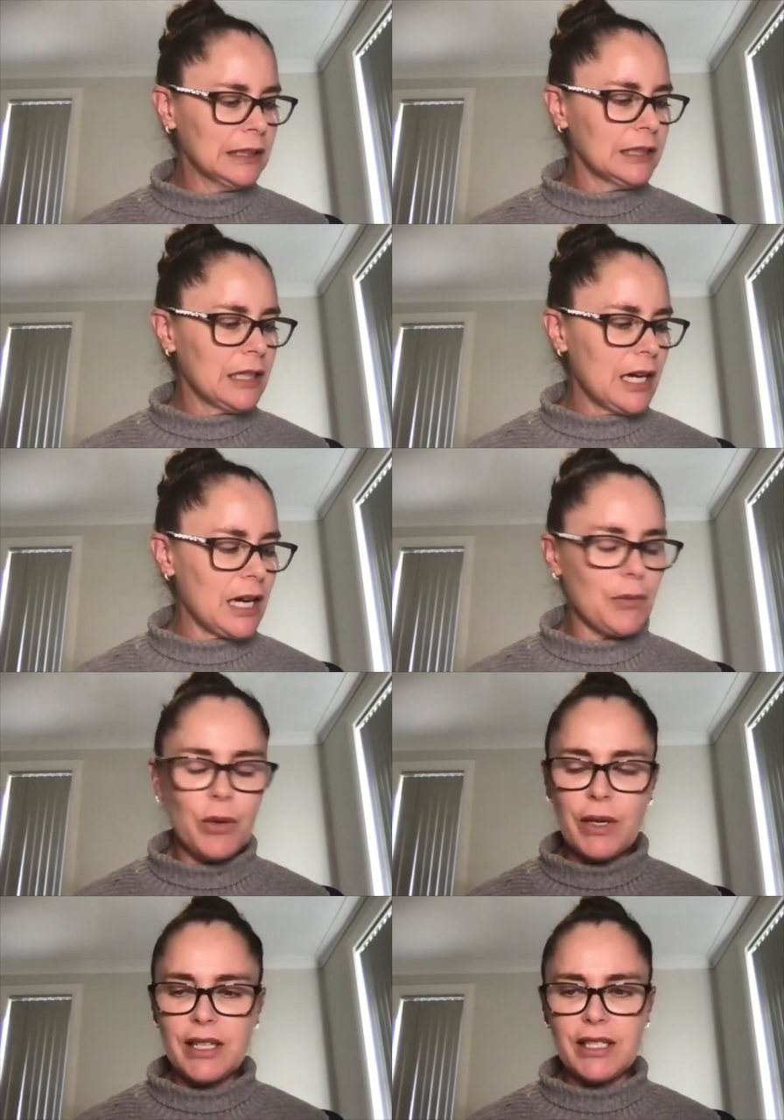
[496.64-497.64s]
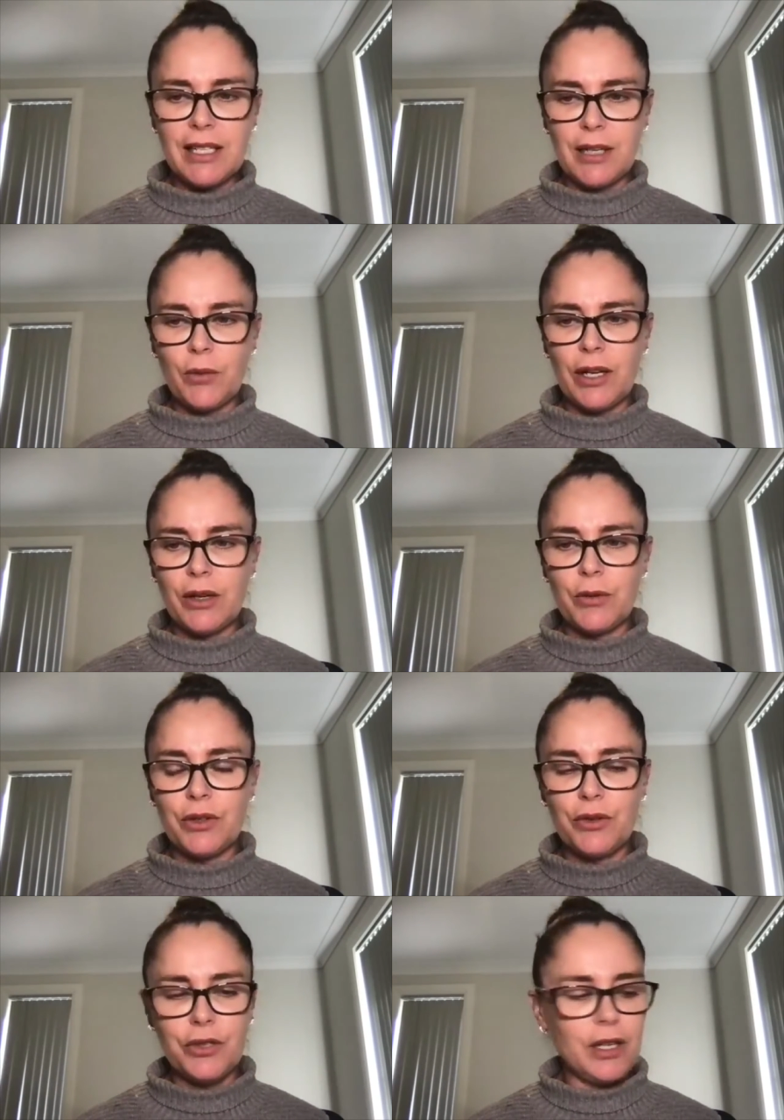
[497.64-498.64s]
But when it's done well with
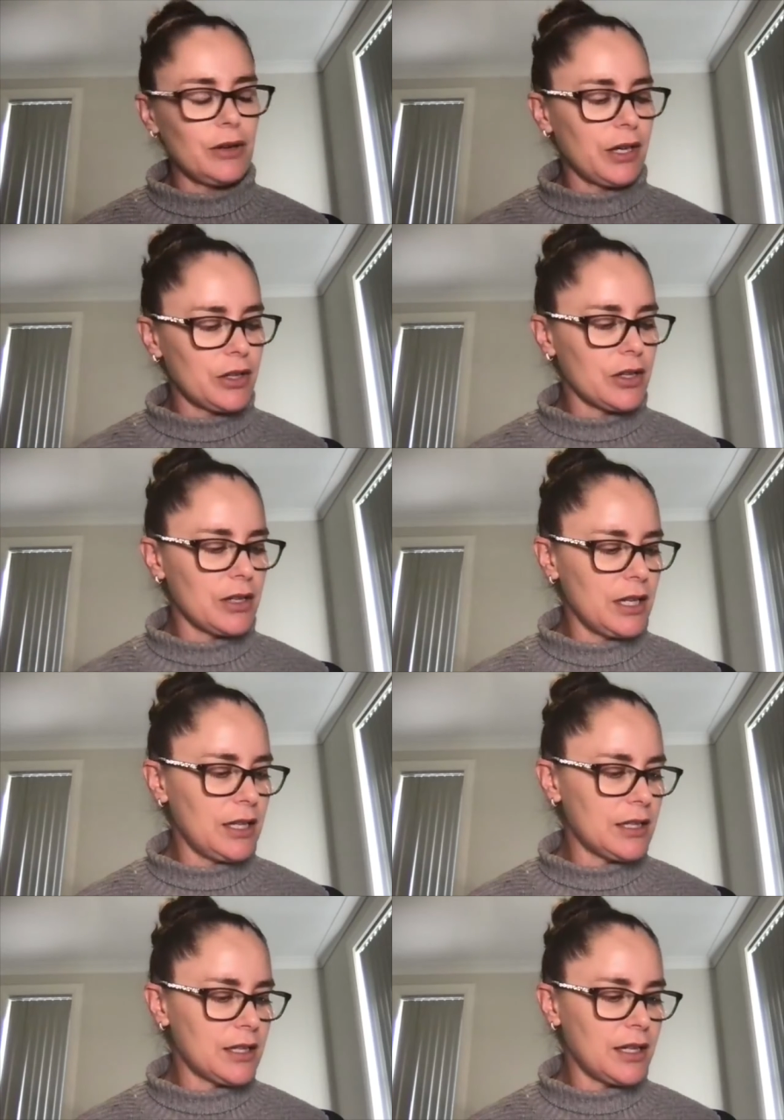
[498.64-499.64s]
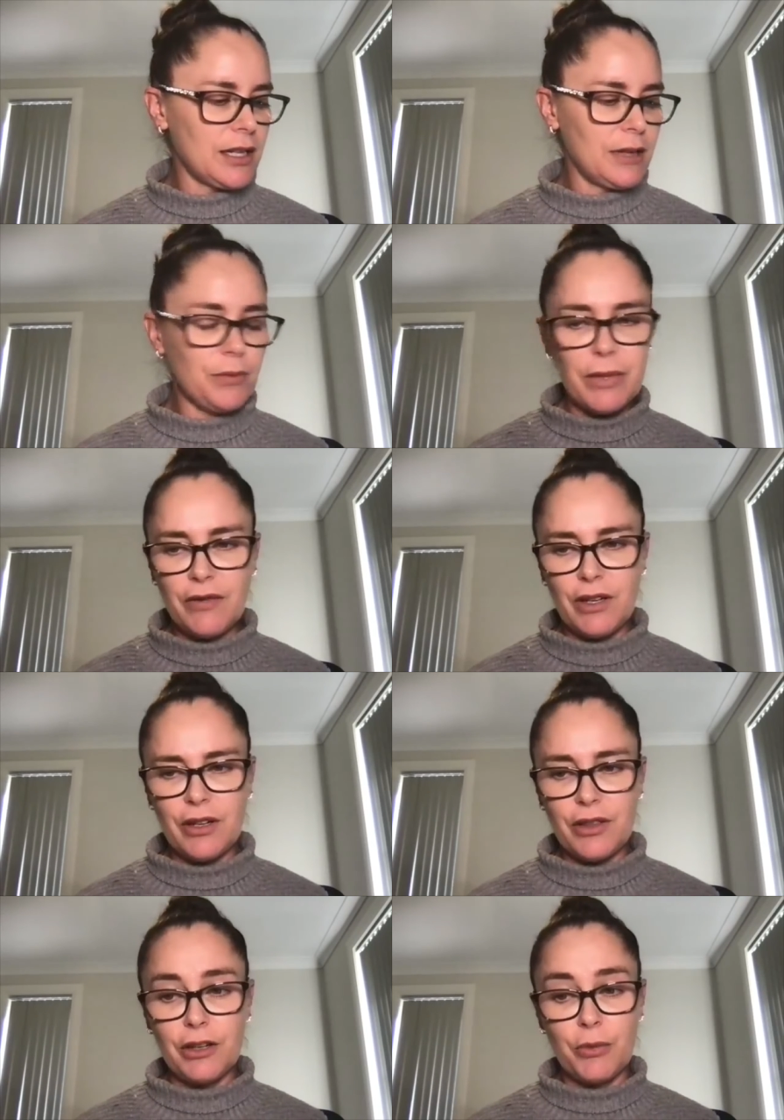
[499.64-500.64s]
good direction, it's be a very
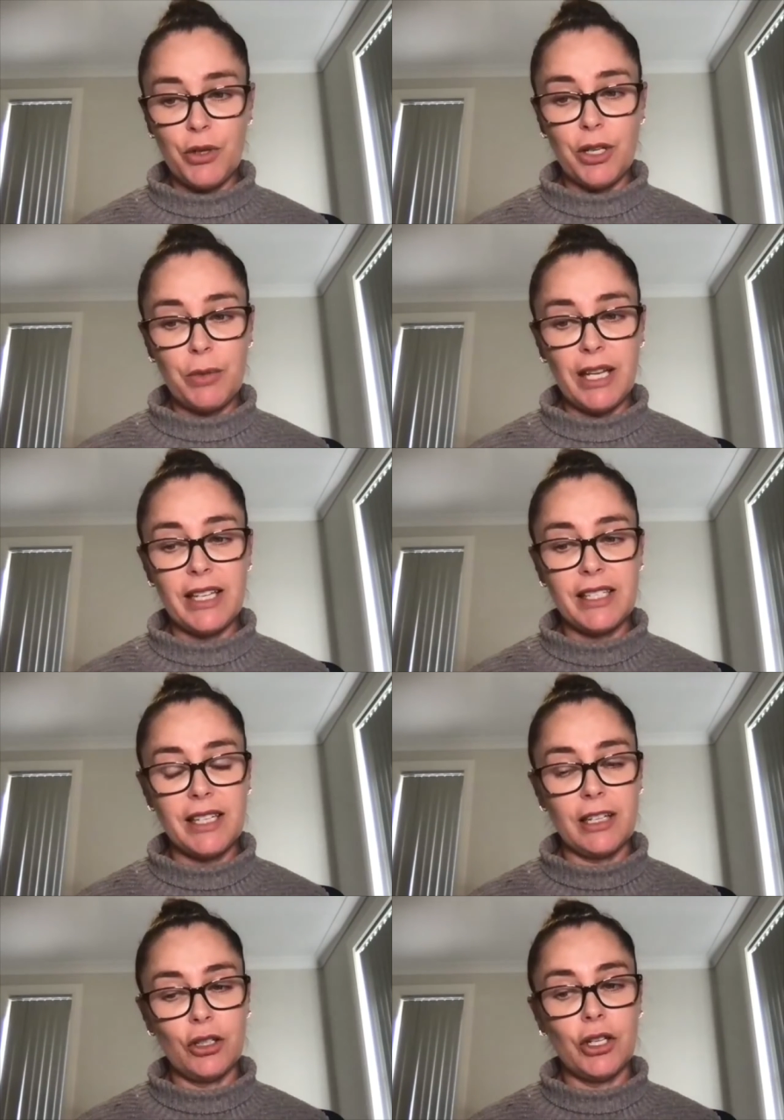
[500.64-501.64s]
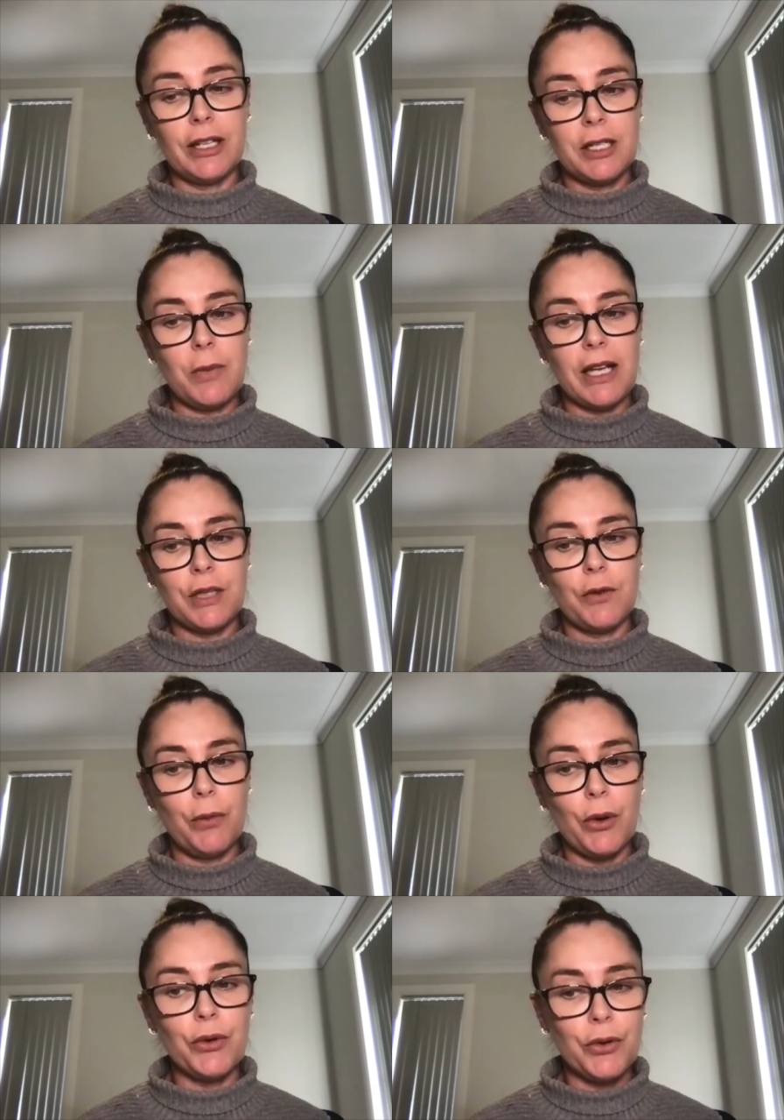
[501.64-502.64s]
therapeutic place and learning space for
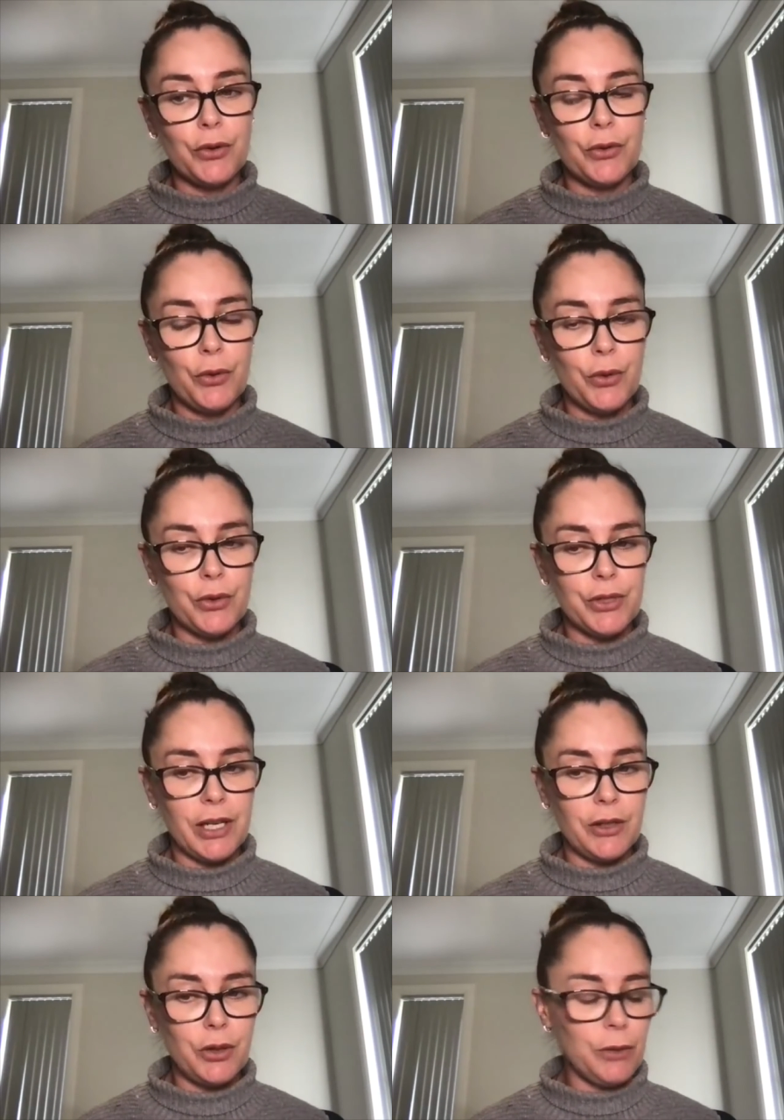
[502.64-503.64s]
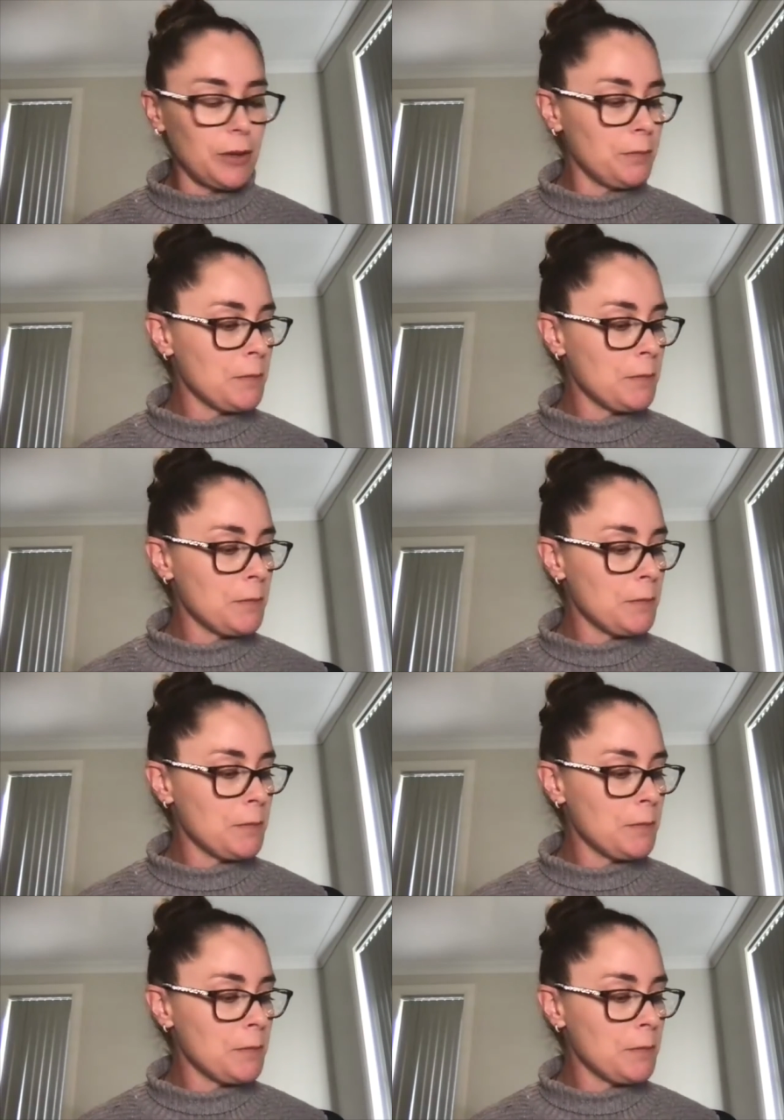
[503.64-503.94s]
both horse and human.